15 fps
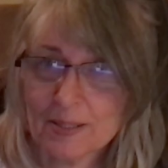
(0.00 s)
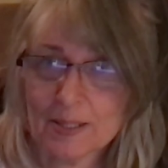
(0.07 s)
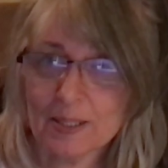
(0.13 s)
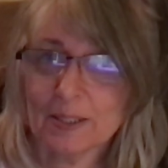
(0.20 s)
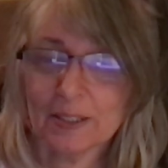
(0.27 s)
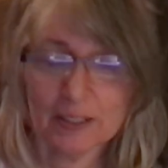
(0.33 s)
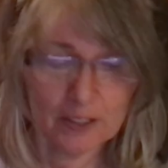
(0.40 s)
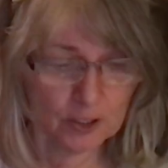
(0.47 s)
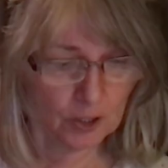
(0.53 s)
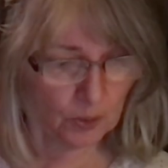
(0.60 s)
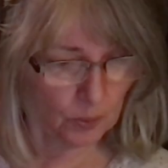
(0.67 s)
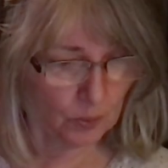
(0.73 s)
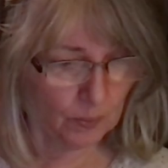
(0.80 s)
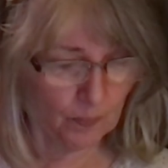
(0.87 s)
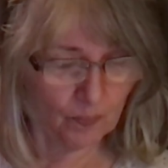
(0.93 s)
to
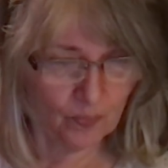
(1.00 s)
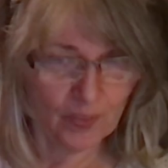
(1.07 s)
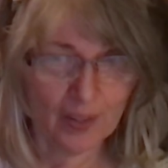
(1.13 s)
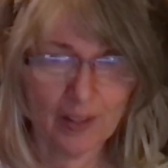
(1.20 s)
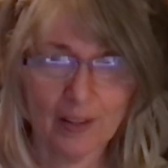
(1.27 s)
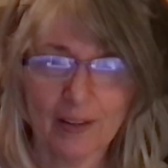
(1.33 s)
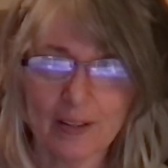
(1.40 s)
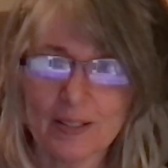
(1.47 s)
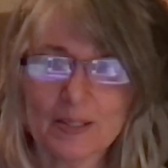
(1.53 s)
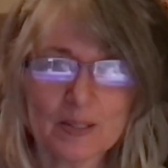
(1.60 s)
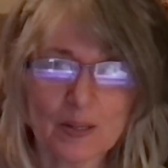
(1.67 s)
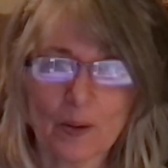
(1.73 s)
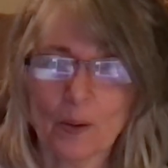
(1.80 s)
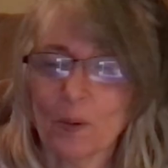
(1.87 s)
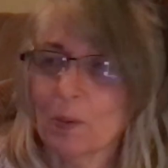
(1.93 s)
Tito.
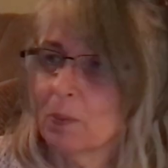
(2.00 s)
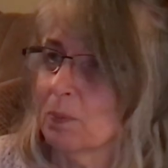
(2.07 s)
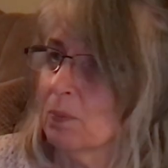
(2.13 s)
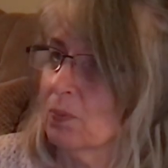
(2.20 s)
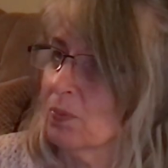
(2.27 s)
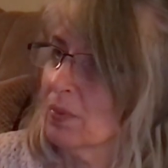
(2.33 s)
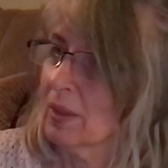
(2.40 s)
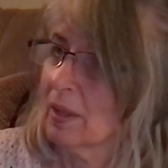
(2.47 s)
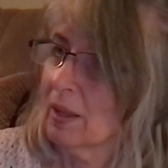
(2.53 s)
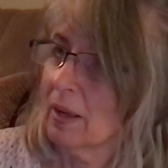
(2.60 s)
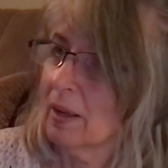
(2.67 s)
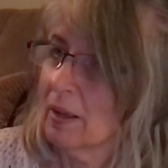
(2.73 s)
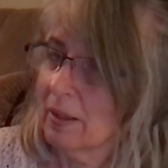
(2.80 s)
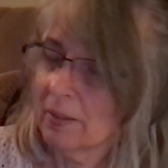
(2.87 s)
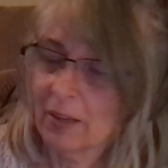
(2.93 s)
So
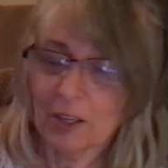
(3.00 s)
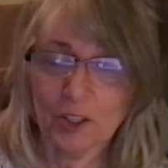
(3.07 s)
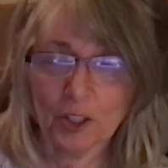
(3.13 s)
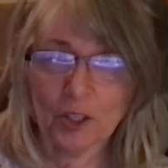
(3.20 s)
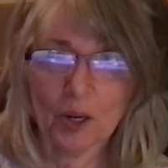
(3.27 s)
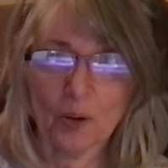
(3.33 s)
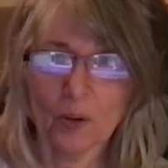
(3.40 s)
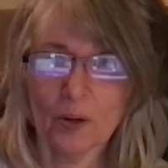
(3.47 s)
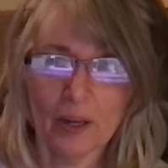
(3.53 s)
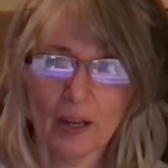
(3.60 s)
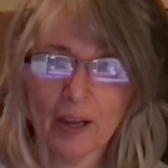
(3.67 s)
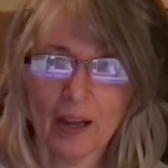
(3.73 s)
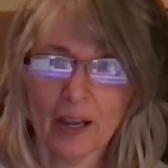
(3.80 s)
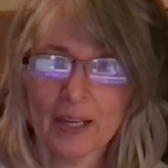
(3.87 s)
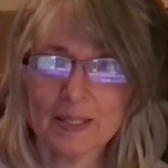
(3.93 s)
there you go.
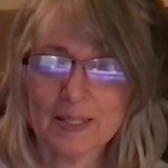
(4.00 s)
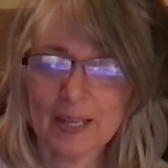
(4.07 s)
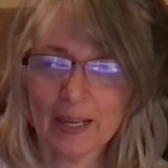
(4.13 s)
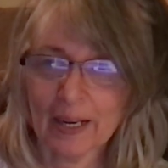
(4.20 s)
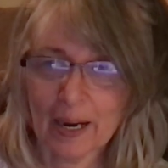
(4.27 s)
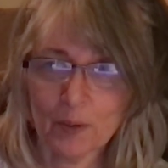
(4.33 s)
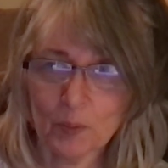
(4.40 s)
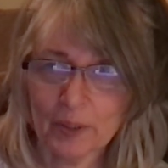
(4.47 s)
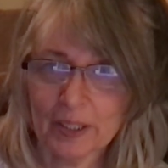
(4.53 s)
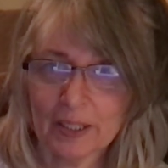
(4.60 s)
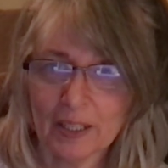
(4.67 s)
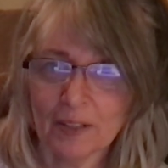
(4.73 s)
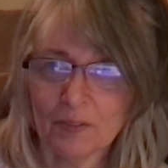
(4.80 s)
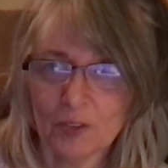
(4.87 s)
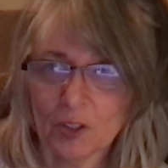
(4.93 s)
I said I would
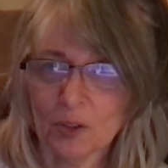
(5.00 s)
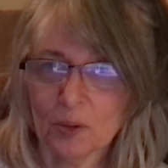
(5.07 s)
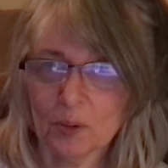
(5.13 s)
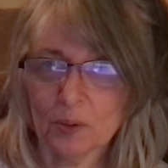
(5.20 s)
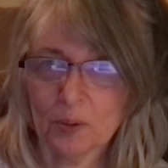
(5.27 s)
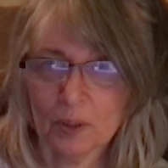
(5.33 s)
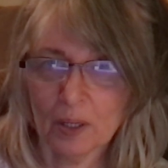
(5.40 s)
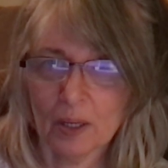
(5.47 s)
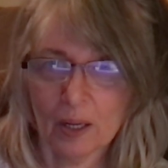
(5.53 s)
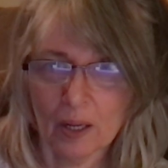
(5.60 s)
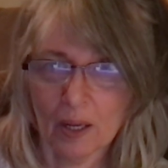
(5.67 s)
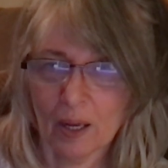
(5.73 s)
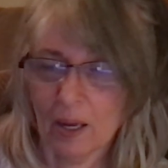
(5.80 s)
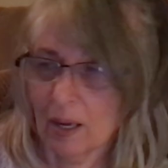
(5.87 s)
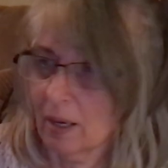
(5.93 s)
give you
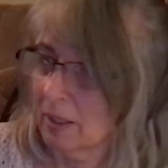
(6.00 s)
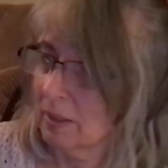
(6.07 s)
a